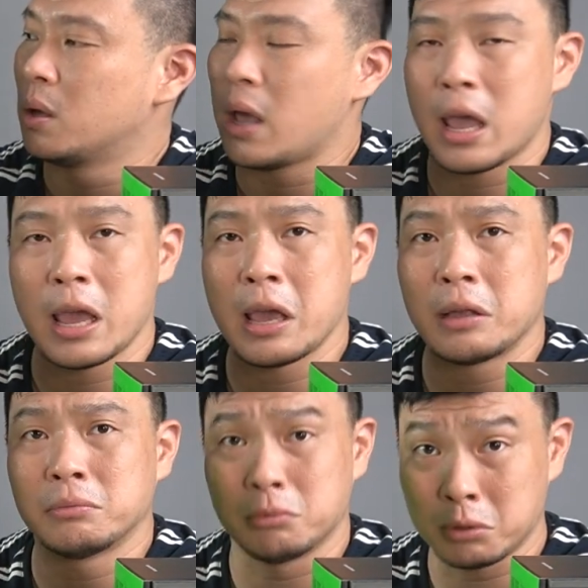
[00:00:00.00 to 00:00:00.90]

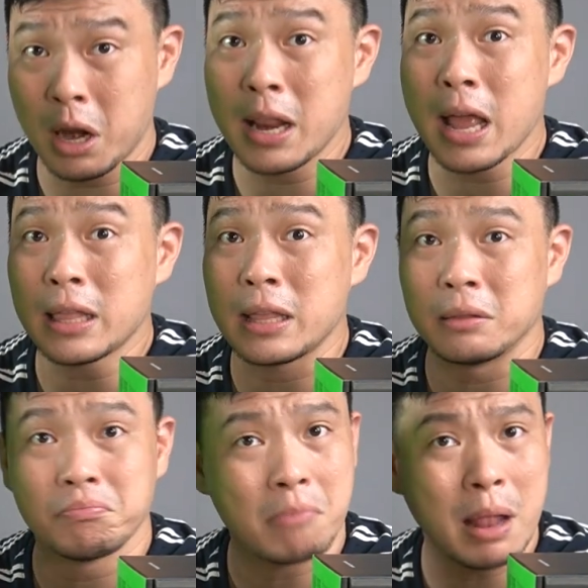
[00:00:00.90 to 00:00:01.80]
And try
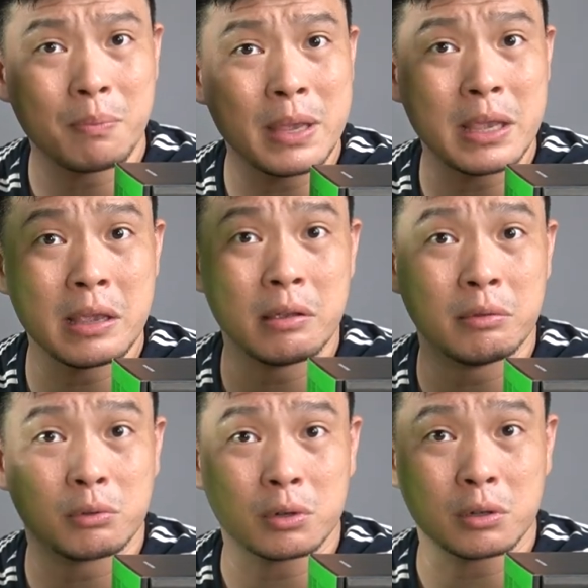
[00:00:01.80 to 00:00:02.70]
natin. I'll
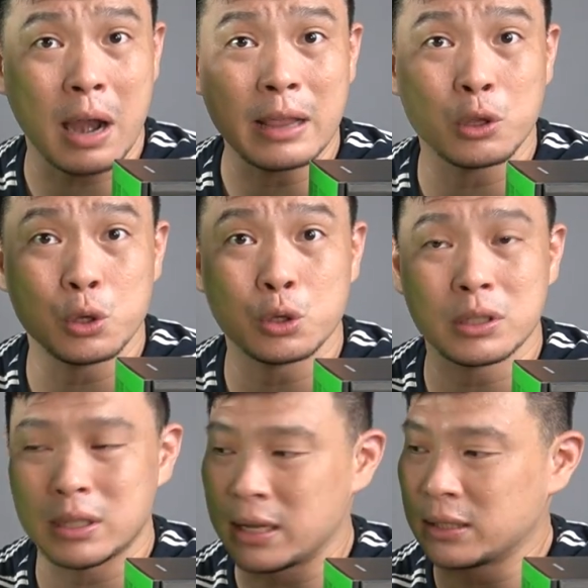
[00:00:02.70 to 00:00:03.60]
be trying to
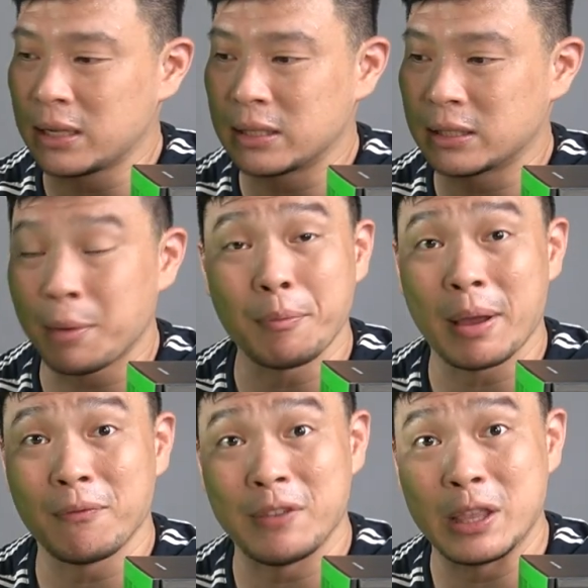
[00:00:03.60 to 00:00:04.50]
use this in some of
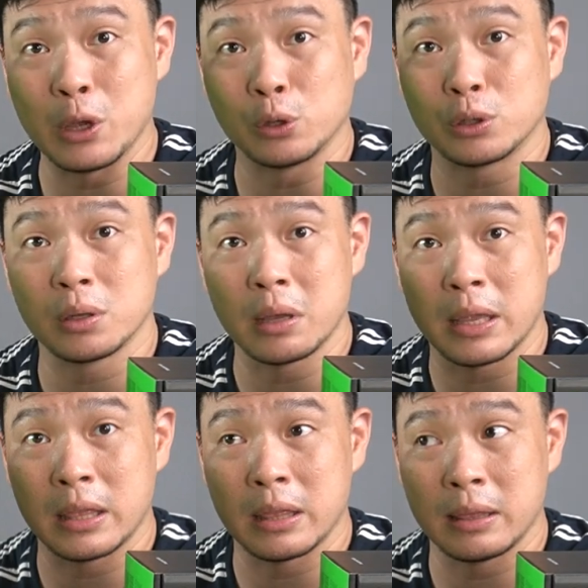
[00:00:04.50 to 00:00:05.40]
my videos
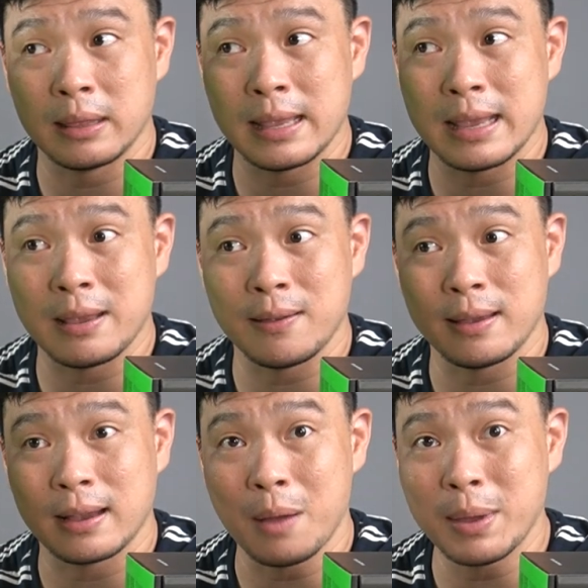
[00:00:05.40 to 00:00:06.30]
in
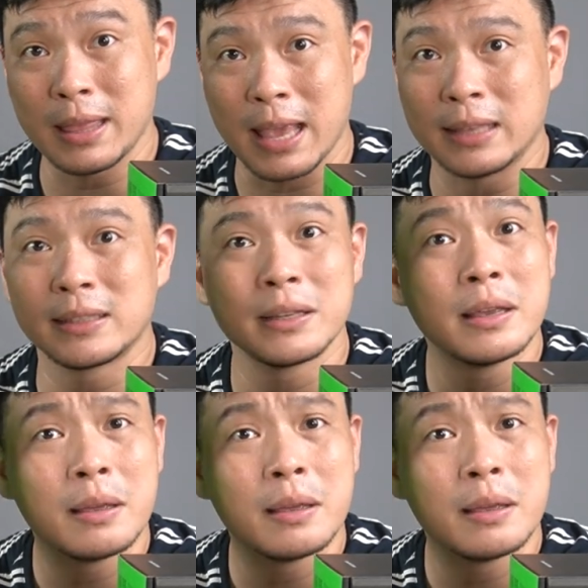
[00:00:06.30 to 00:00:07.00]
the coming days.